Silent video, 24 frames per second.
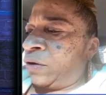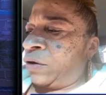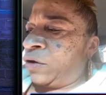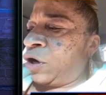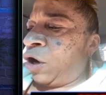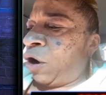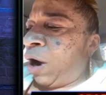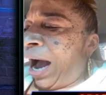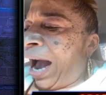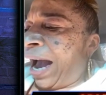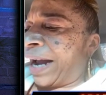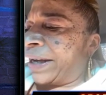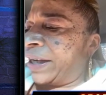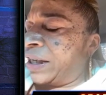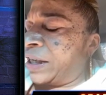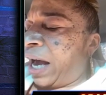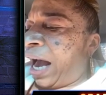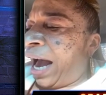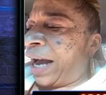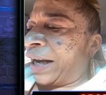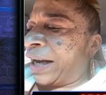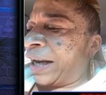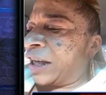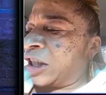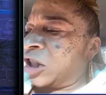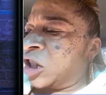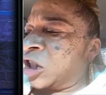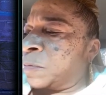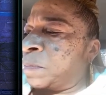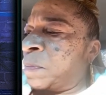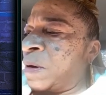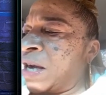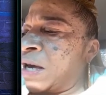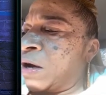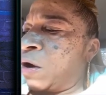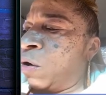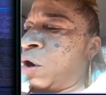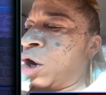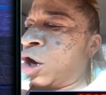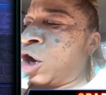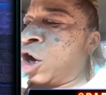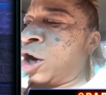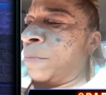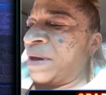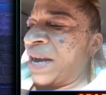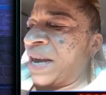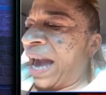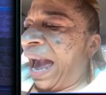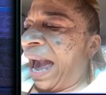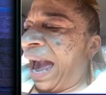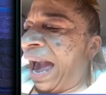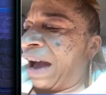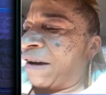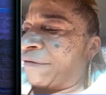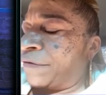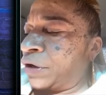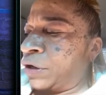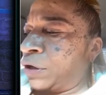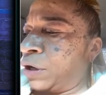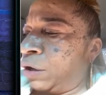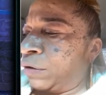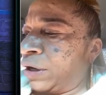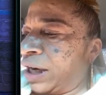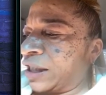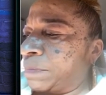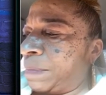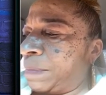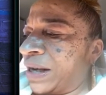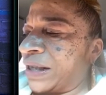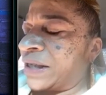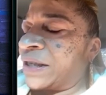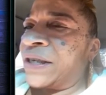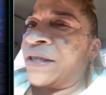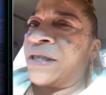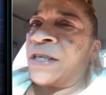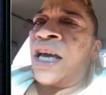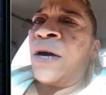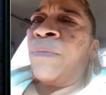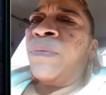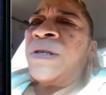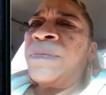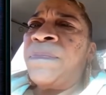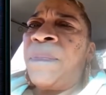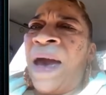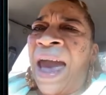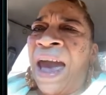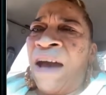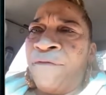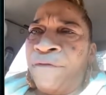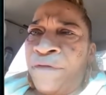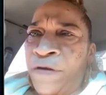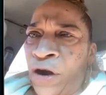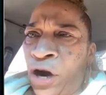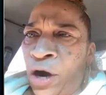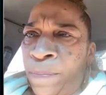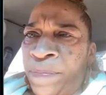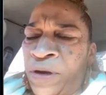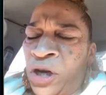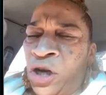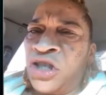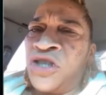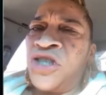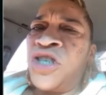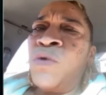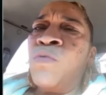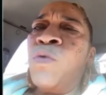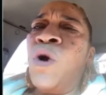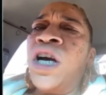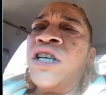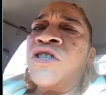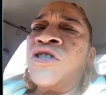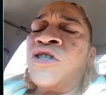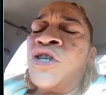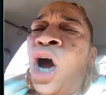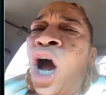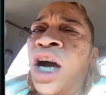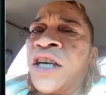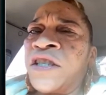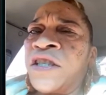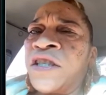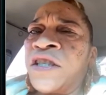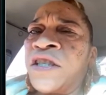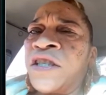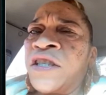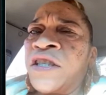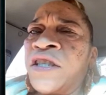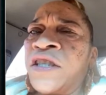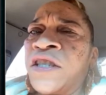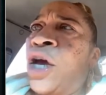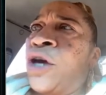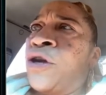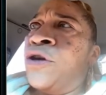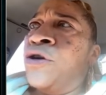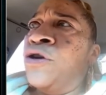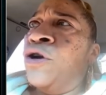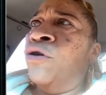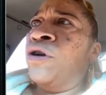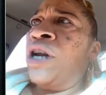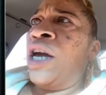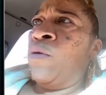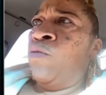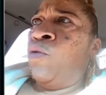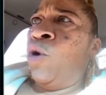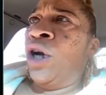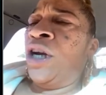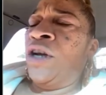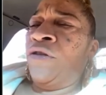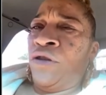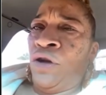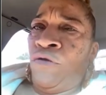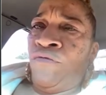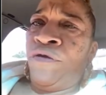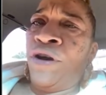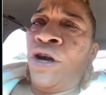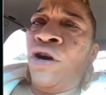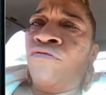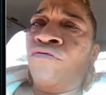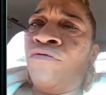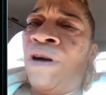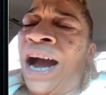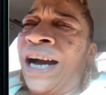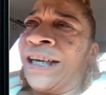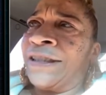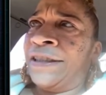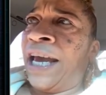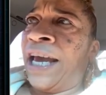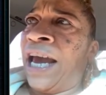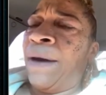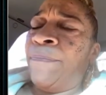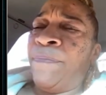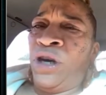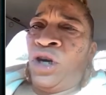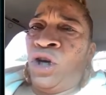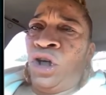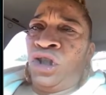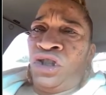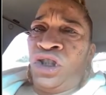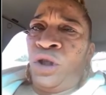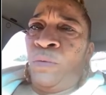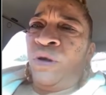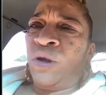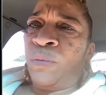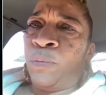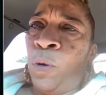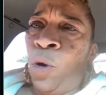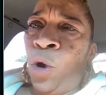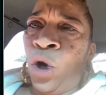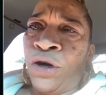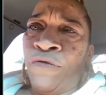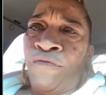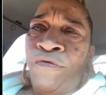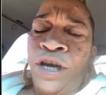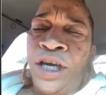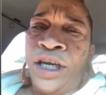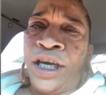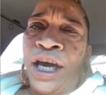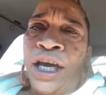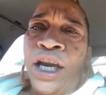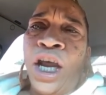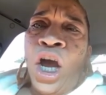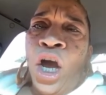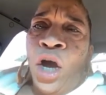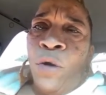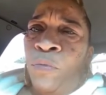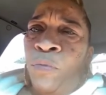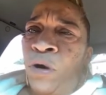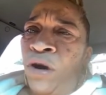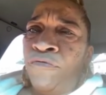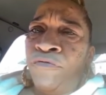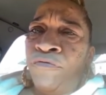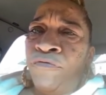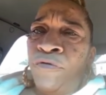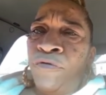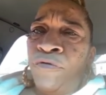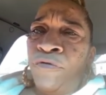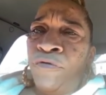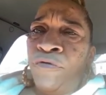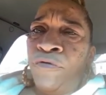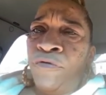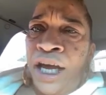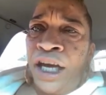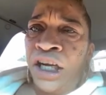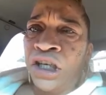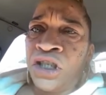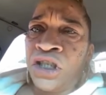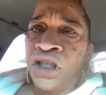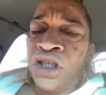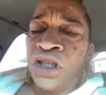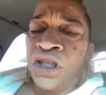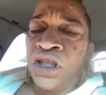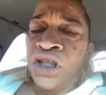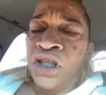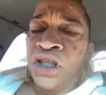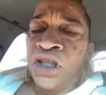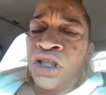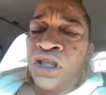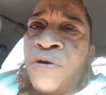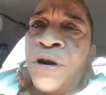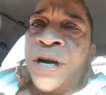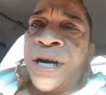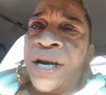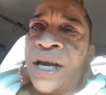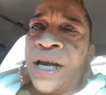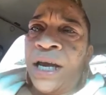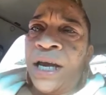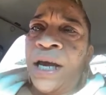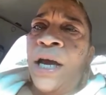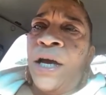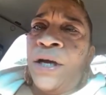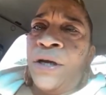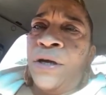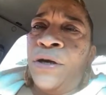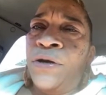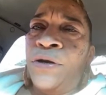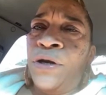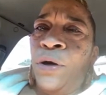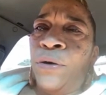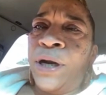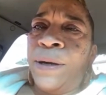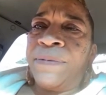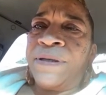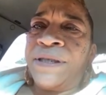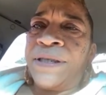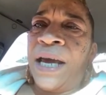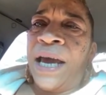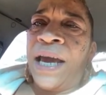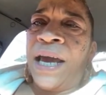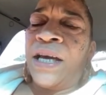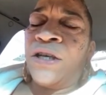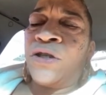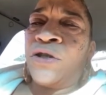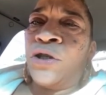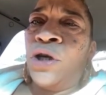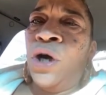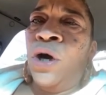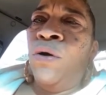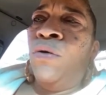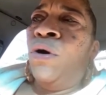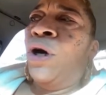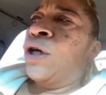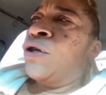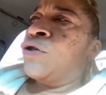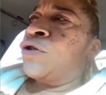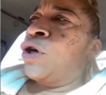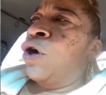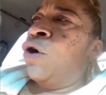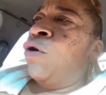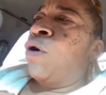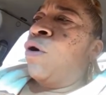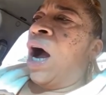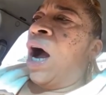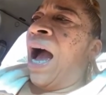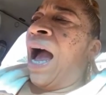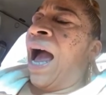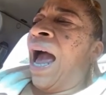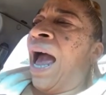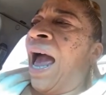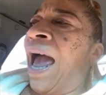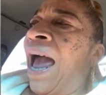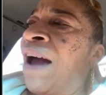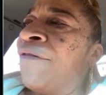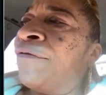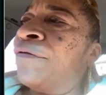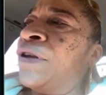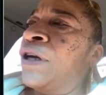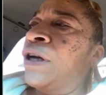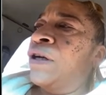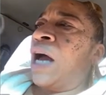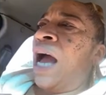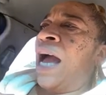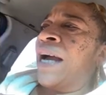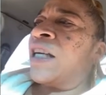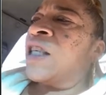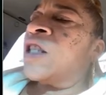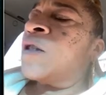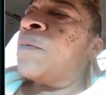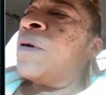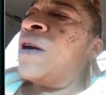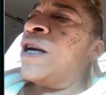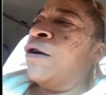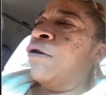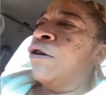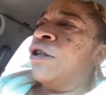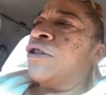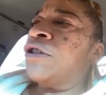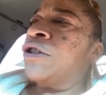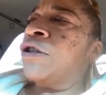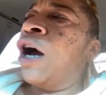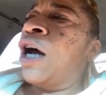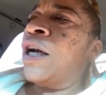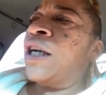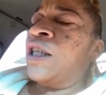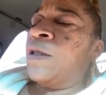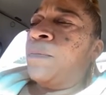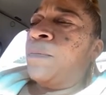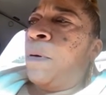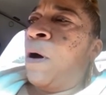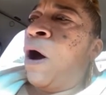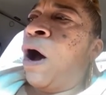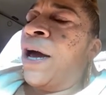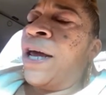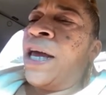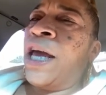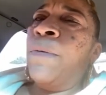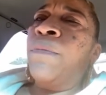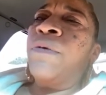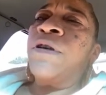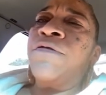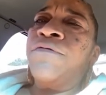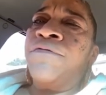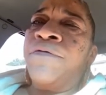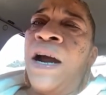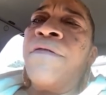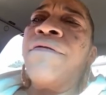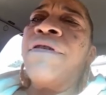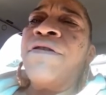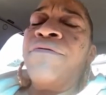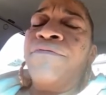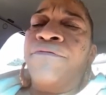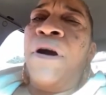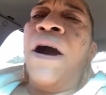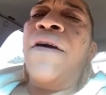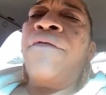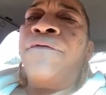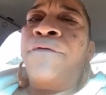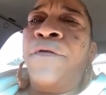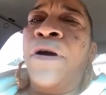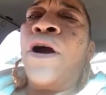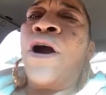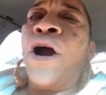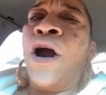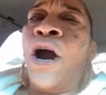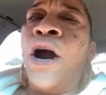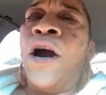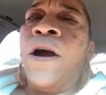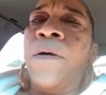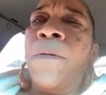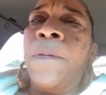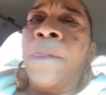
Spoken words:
You know, I can speak on her behalf. You know, mm-hmm. That's my sister. It was bad for her because she was dark. You know, they wanted the real Roxanne because she was Puerto Rican with red hair and she was pretty. You know what I'm saying? So, I can speak on Shawnee's part. It was very rough for her.